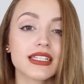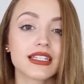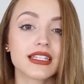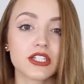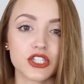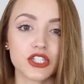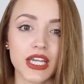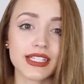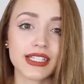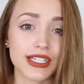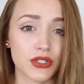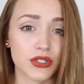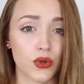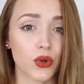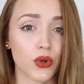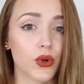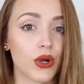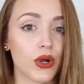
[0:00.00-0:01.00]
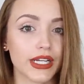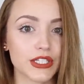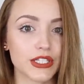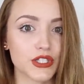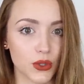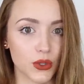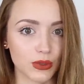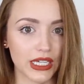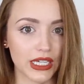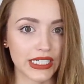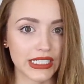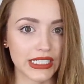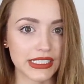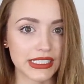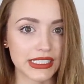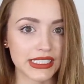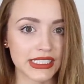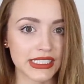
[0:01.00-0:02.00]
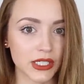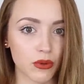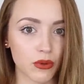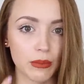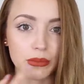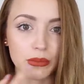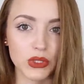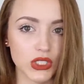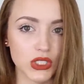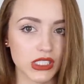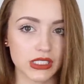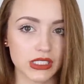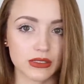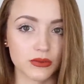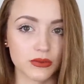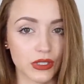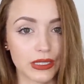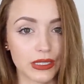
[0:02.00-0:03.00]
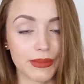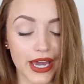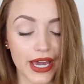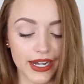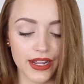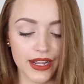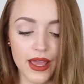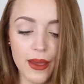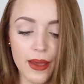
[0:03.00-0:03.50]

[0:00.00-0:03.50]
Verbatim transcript: The shade Tesoro, I don't like it. It crumbles really bad.